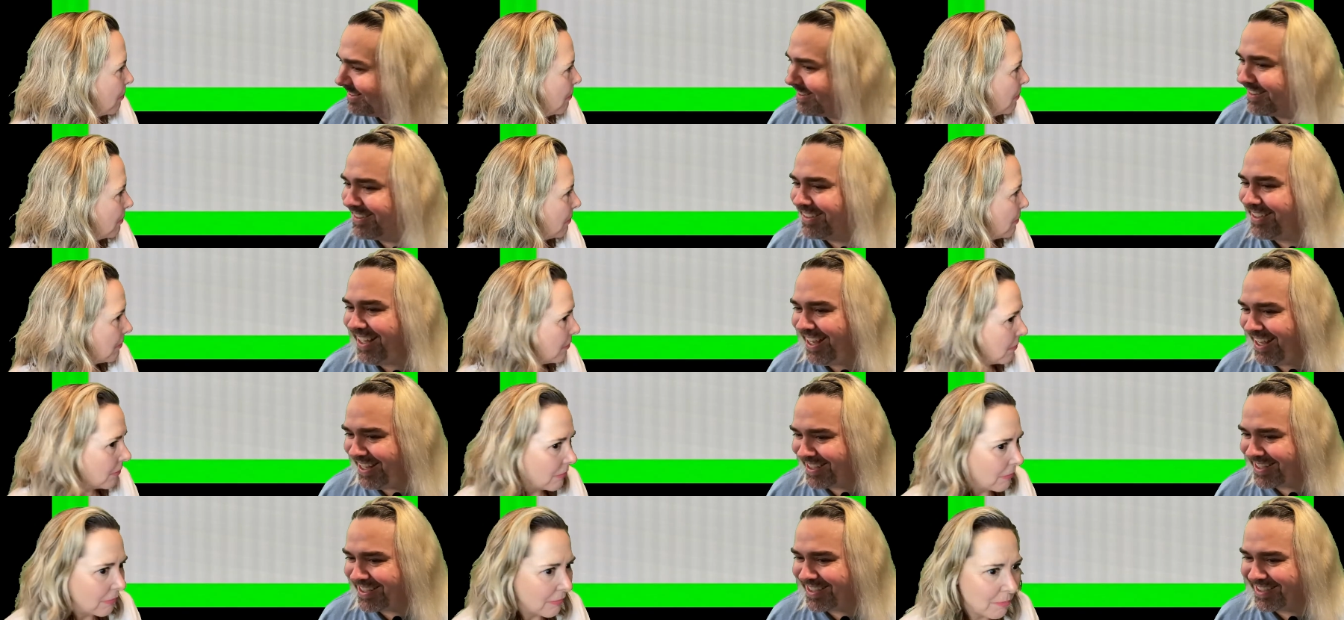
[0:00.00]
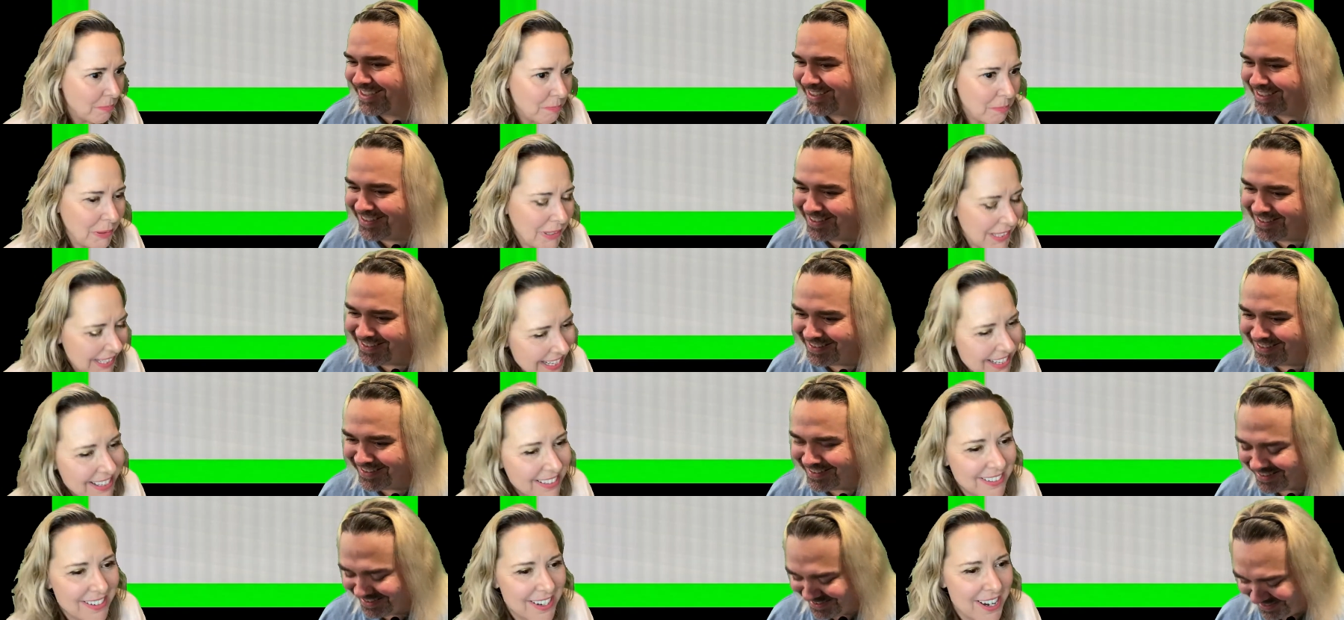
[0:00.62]
Speaker 1: Yes.
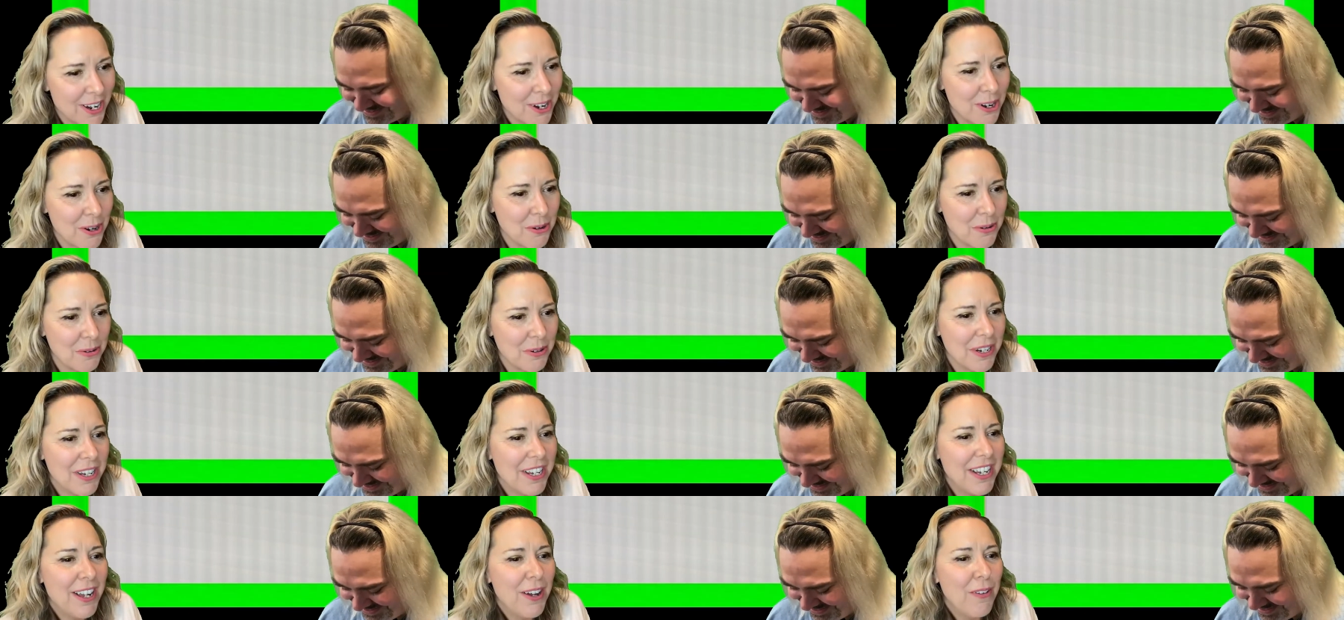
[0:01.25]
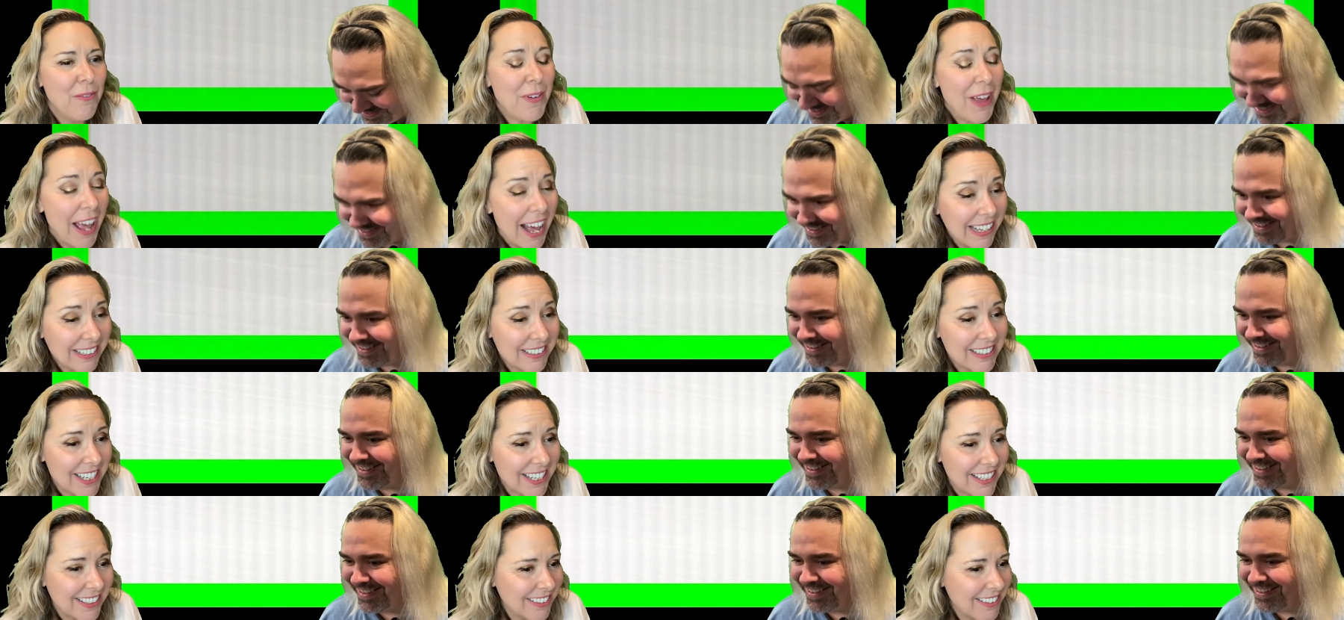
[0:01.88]
Please no.
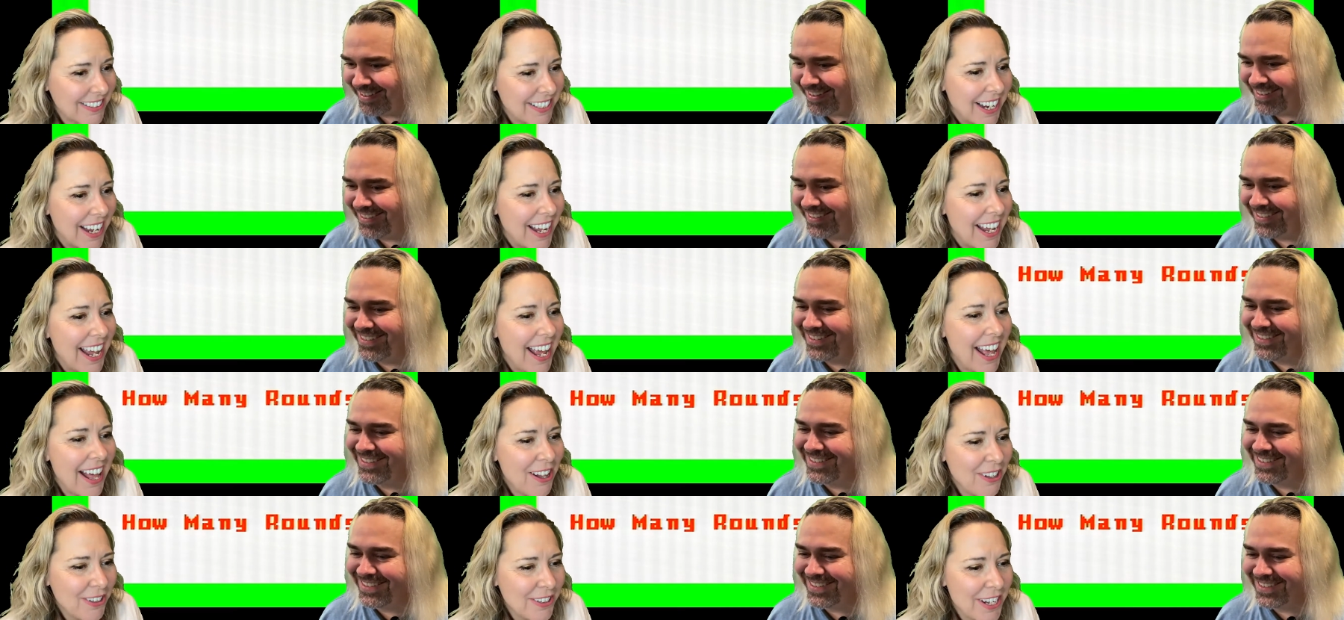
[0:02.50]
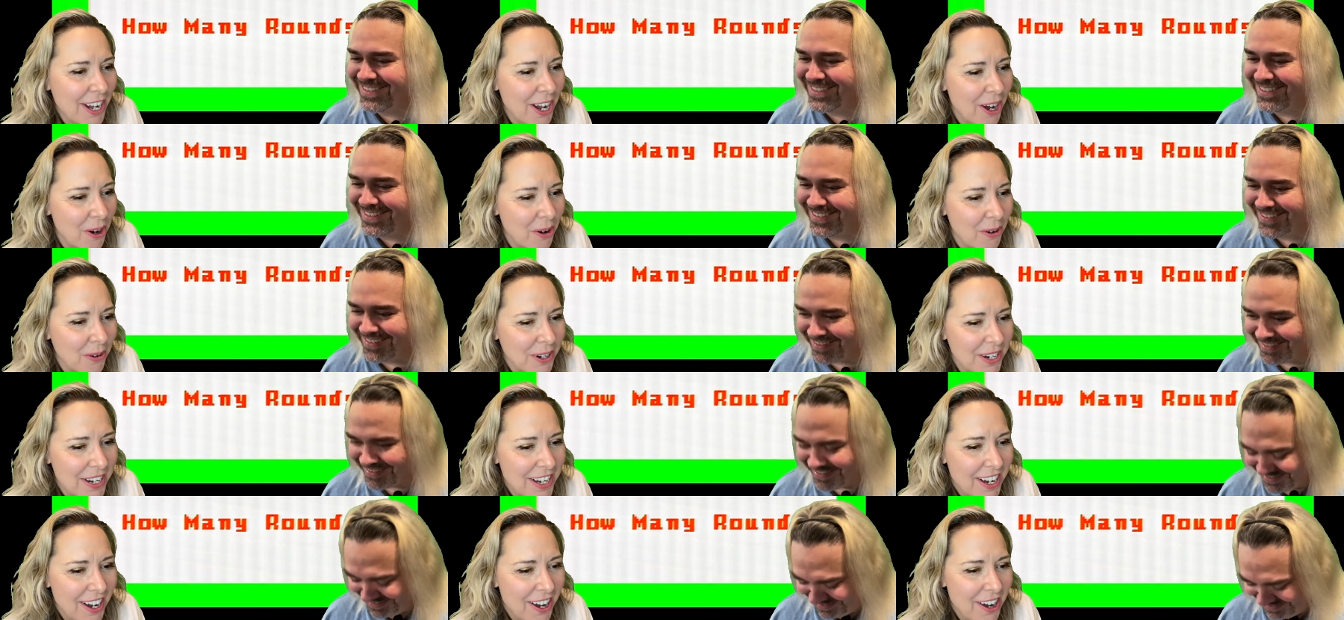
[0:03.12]
Falsus! Hell no!
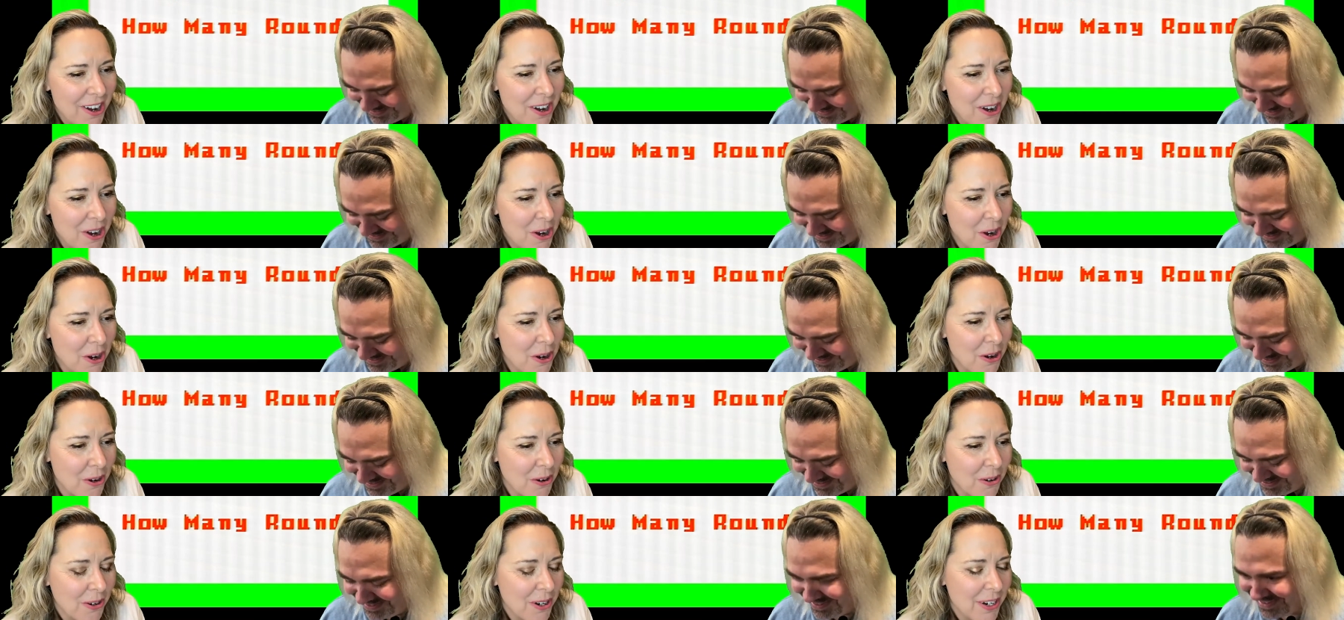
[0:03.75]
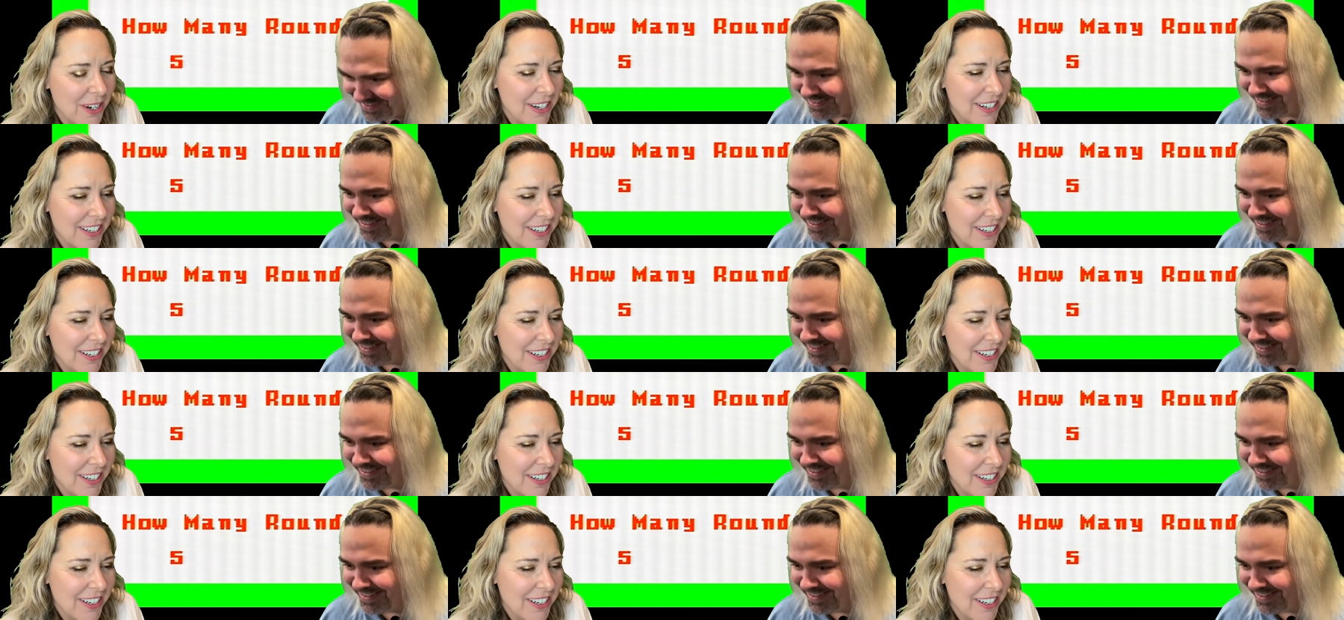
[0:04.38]
Oh,